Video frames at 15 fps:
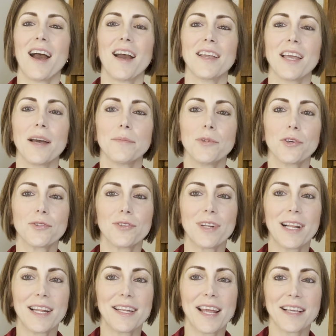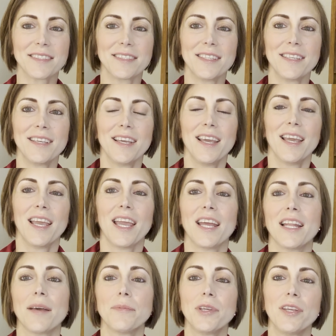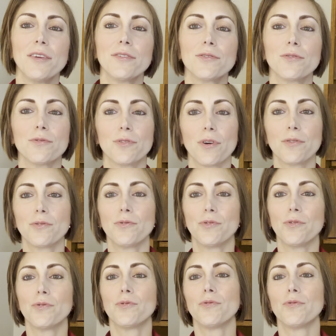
I am Dr. Anaxi, and I'm here to talk to you